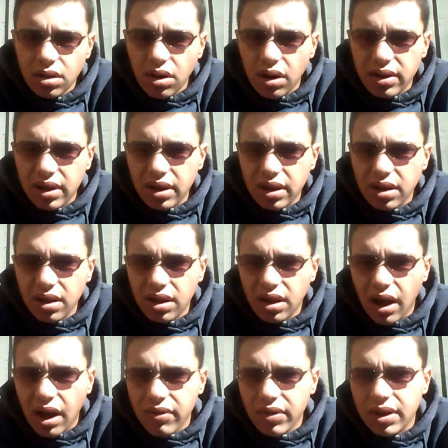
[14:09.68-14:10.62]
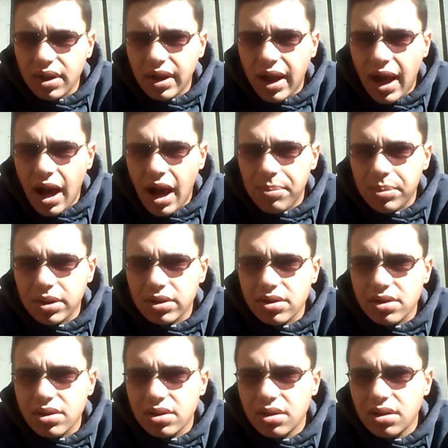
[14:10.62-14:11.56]
No, I think everything
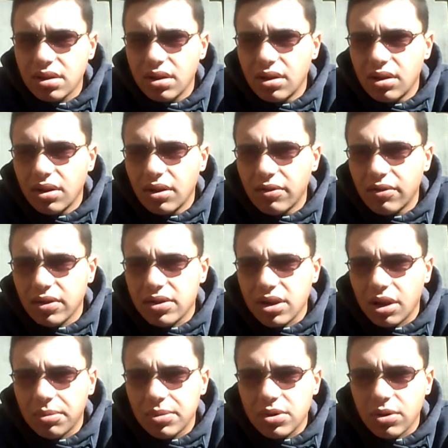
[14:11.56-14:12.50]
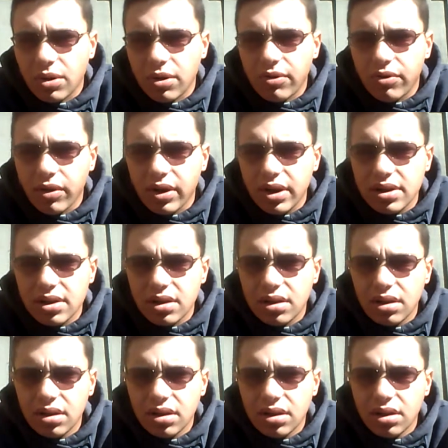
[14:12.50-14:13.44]
happens for some sort of
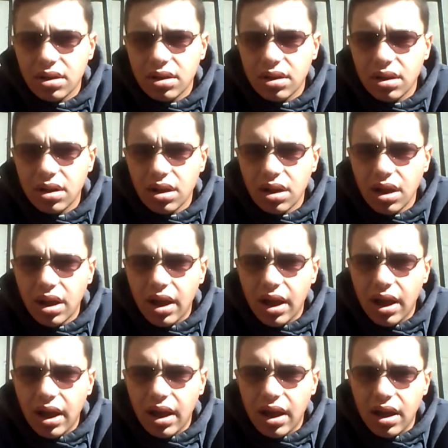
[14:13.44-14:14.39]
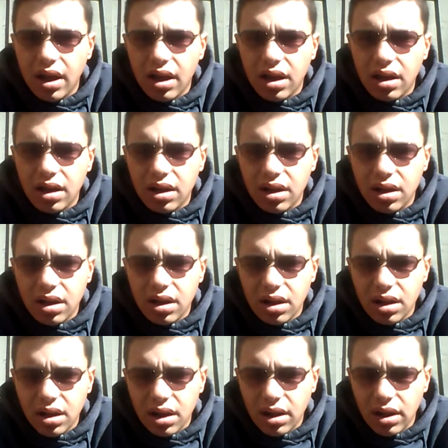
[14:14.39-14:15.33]
reason, and
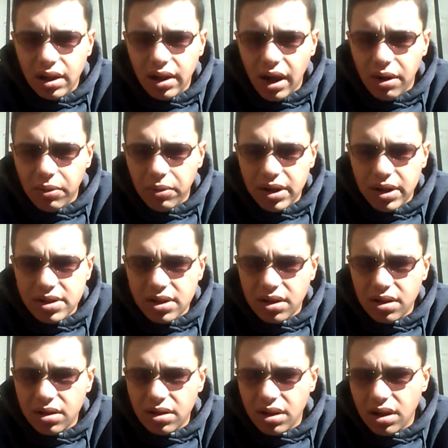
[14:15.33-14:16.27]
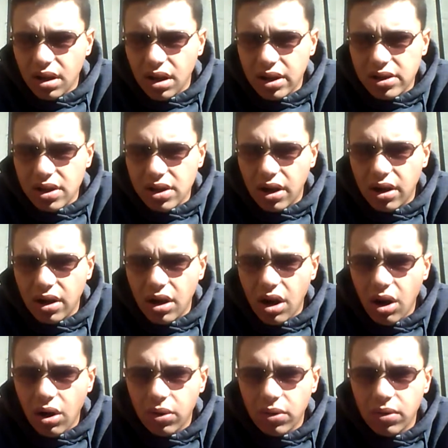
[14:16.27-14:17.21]
that reason is
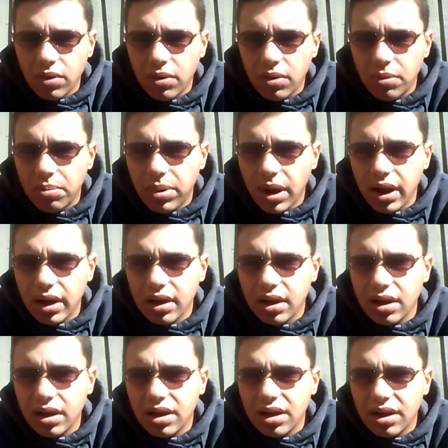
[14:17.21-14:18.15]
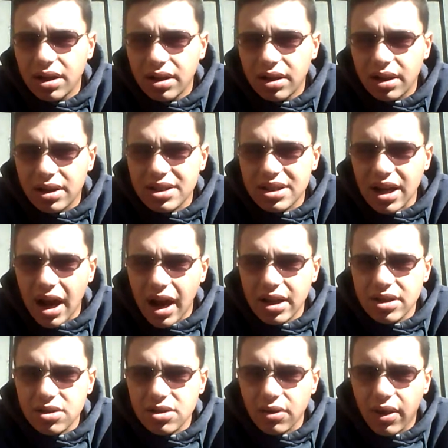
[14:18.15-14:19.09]
unknown, but the
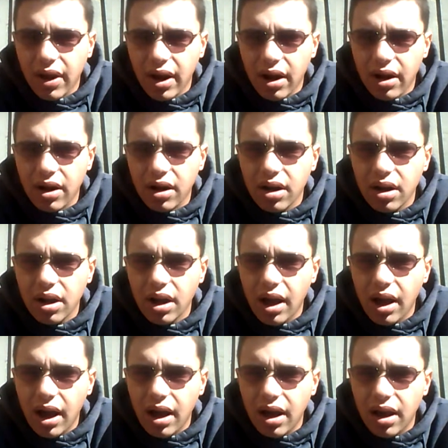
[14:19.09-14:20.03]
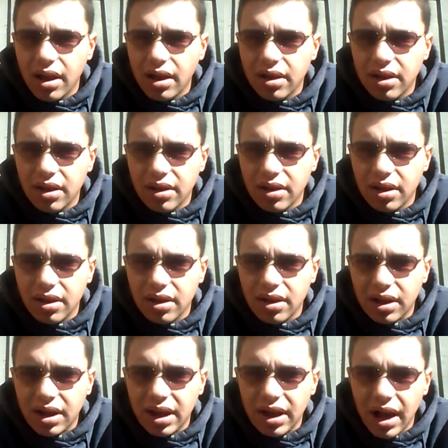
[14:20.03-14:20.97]
signs are there.
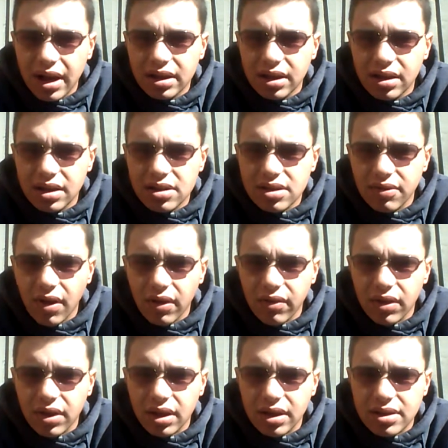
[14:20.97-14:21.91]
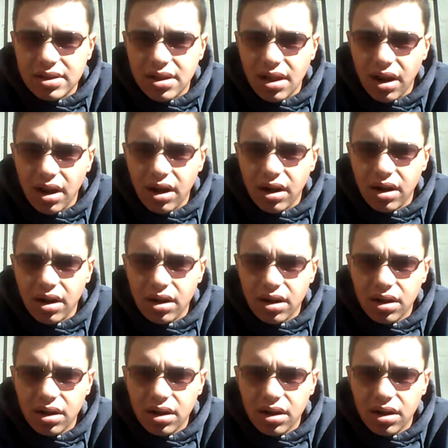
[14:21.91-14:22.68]
The connectedness of everything is there,